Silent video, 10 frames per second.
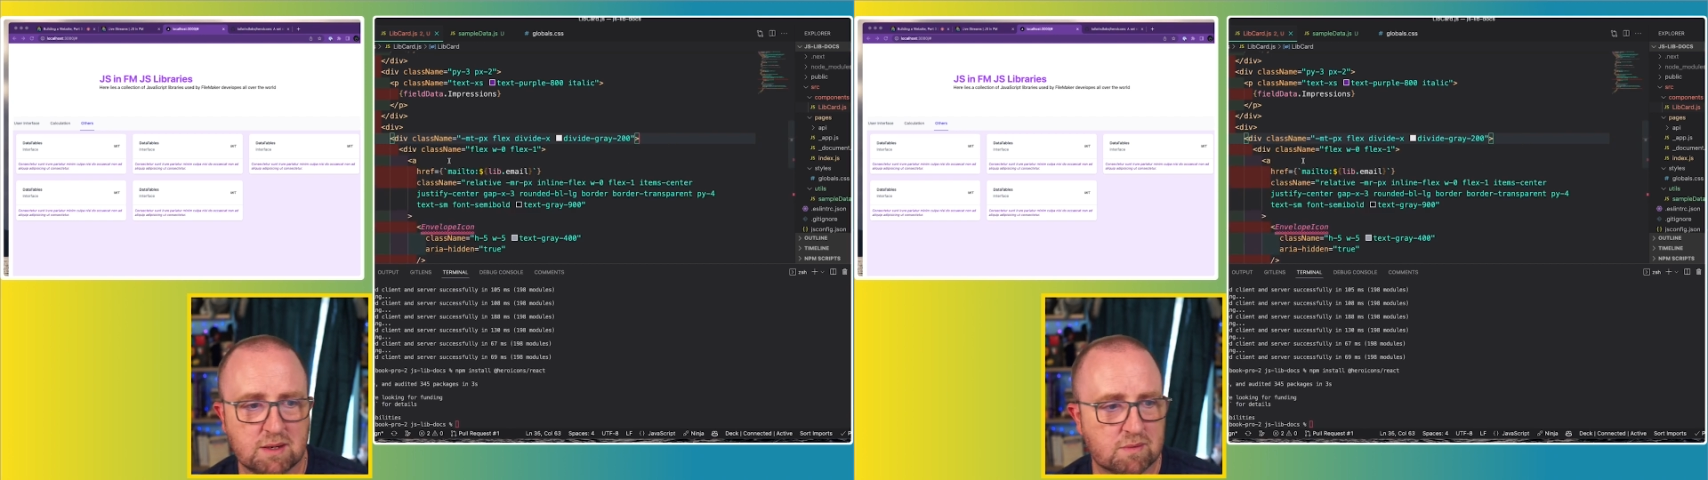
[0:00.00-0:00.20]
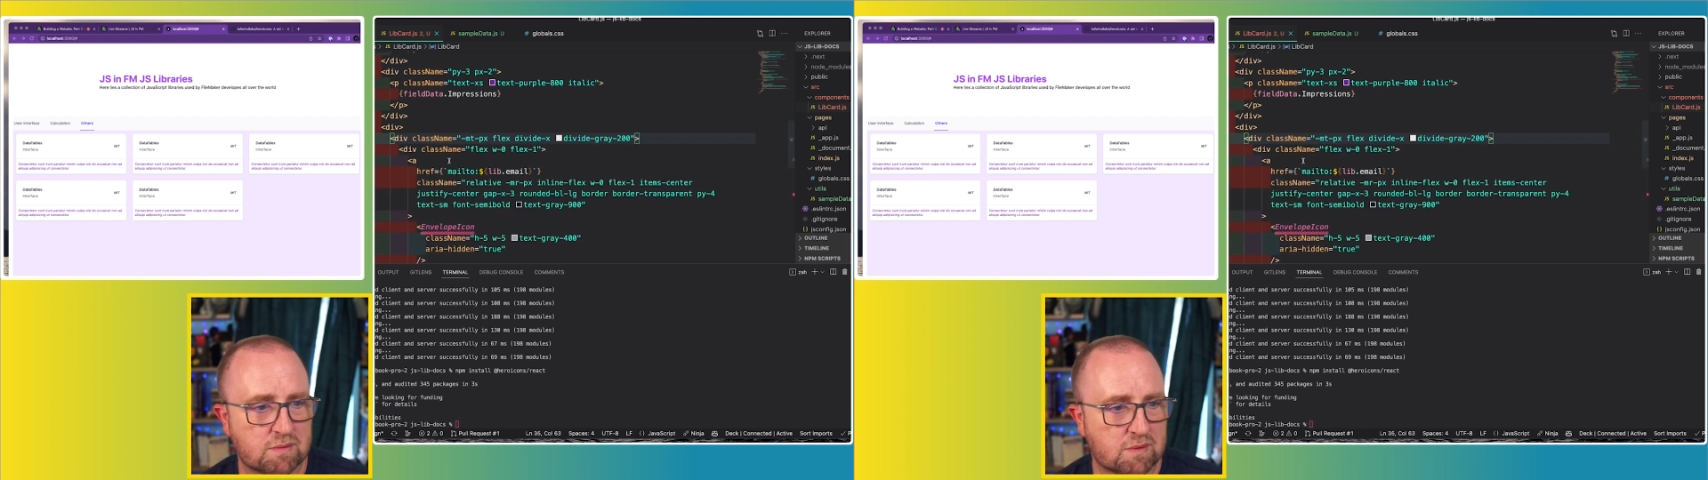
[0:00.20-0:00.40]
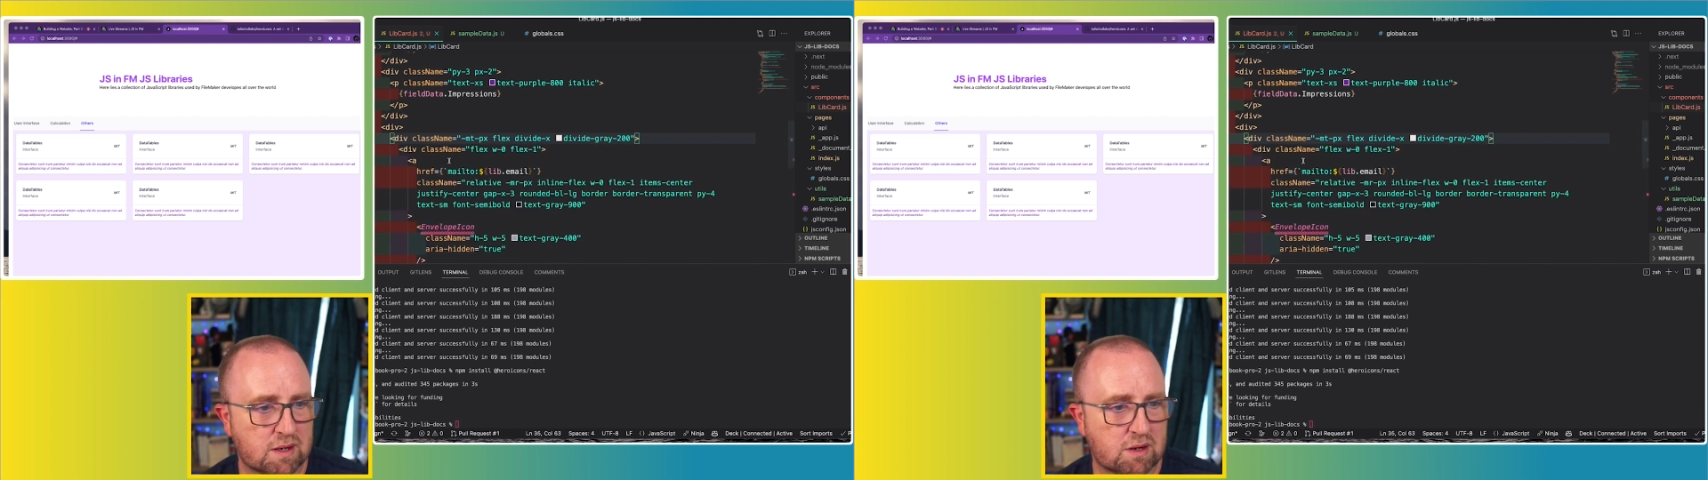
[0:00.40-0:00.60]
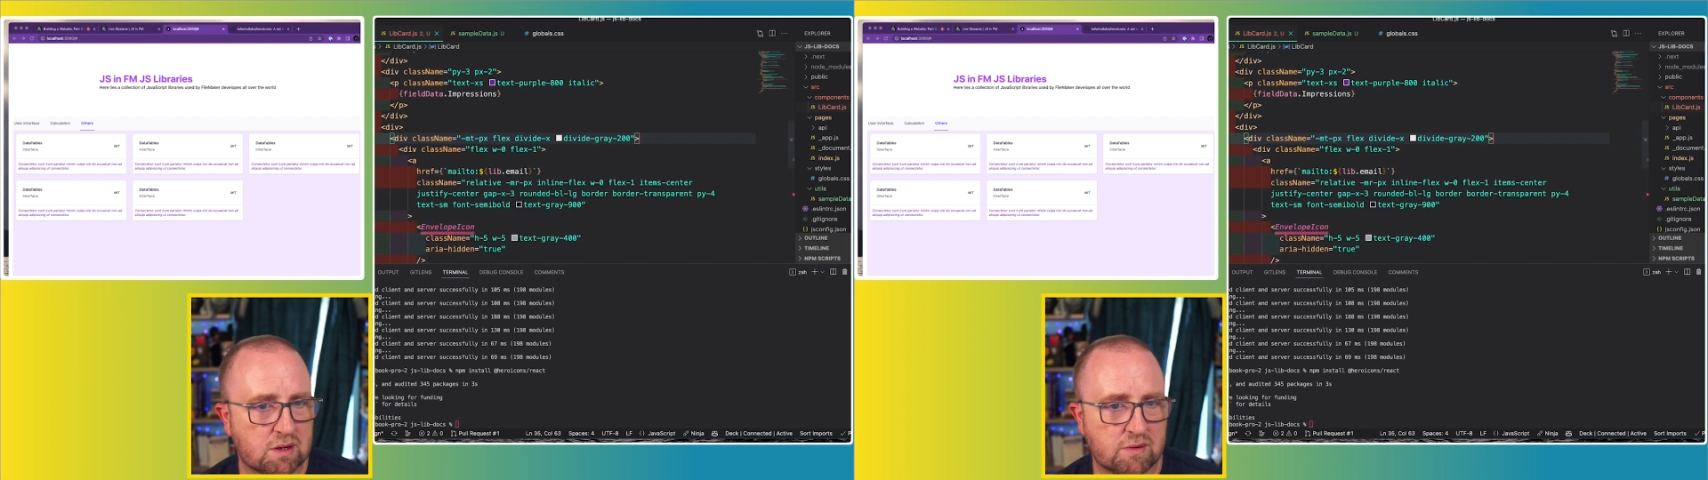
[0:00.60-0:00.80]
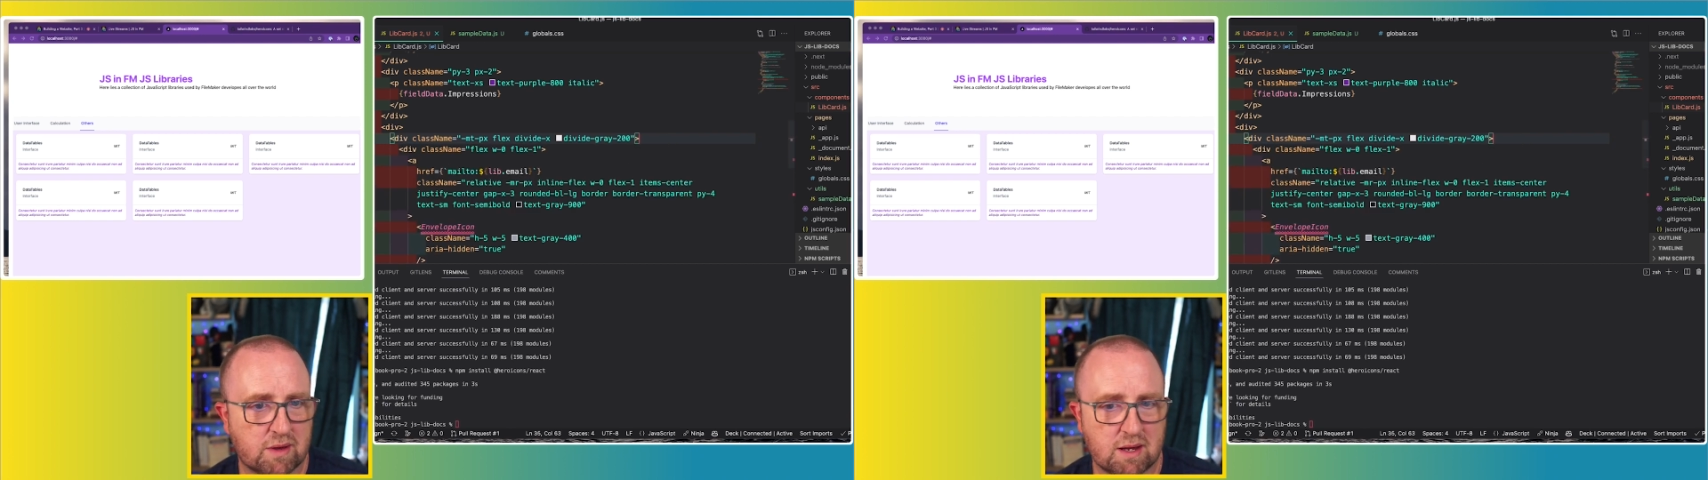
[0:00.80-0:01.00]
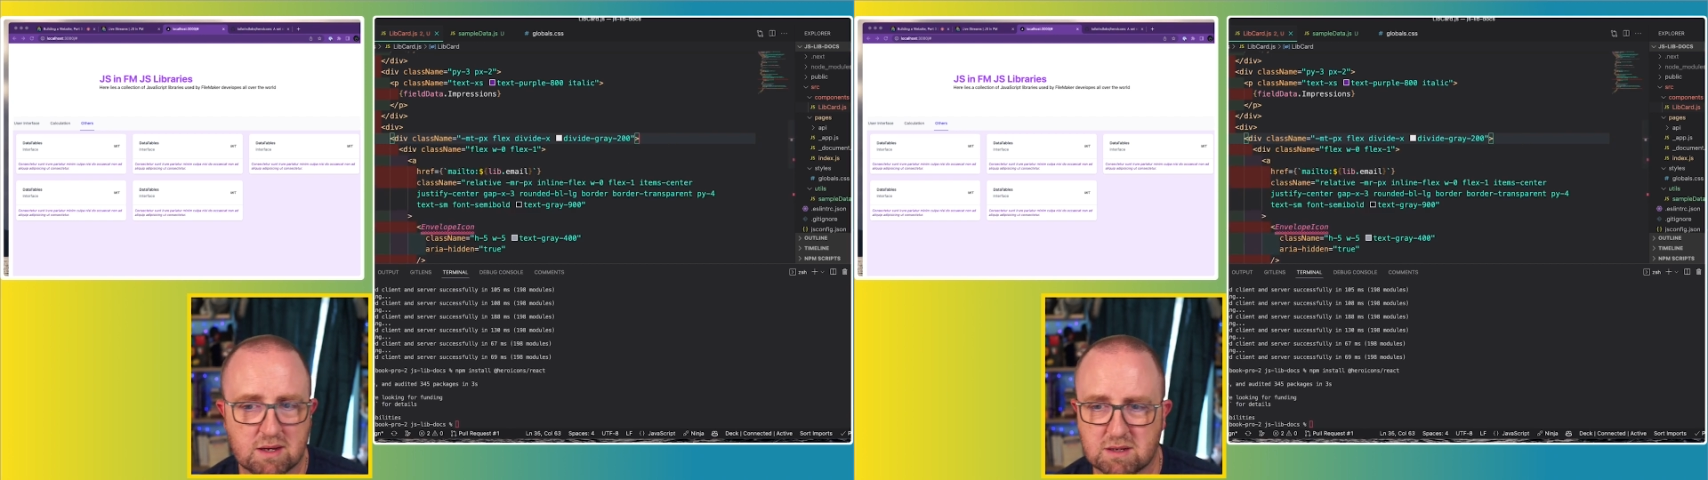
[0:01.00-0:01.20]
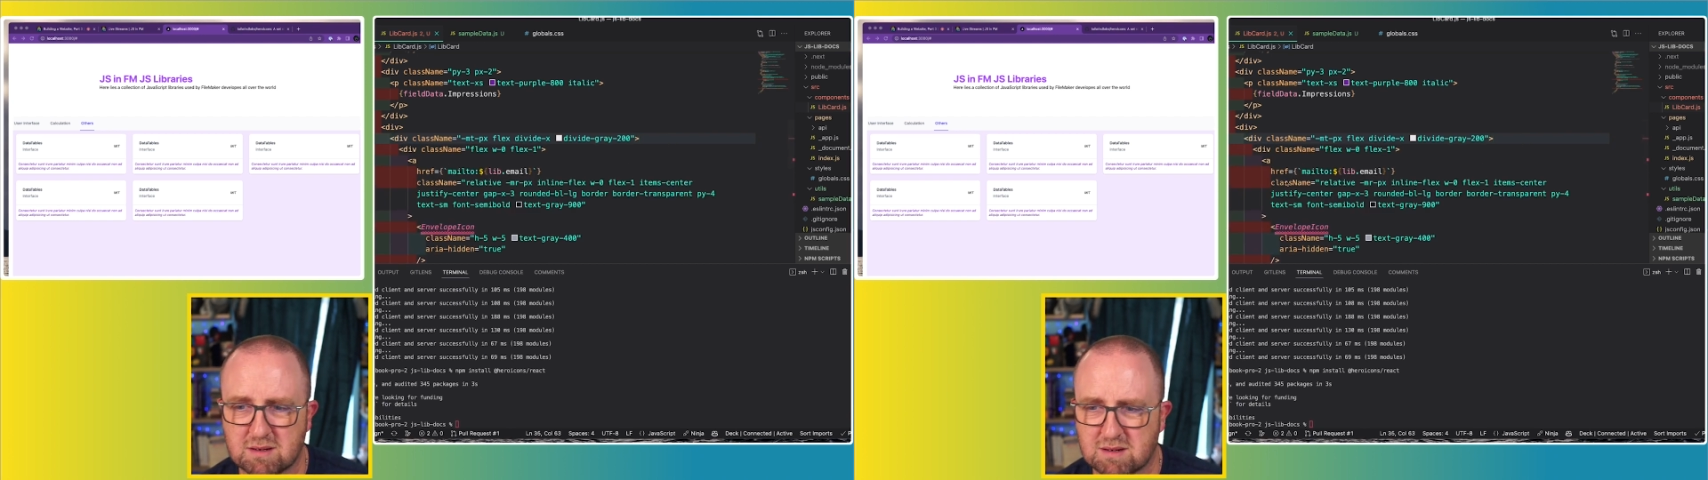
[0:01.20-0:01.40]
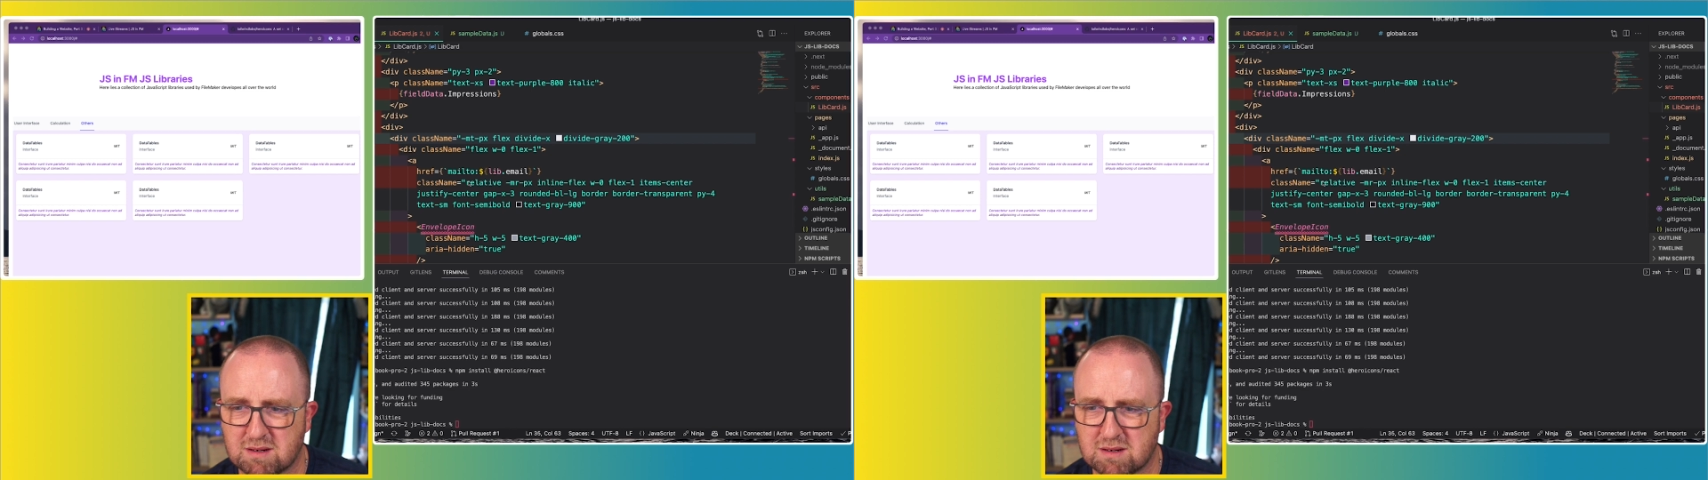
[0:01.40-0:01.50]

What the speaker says: didn't want all of that.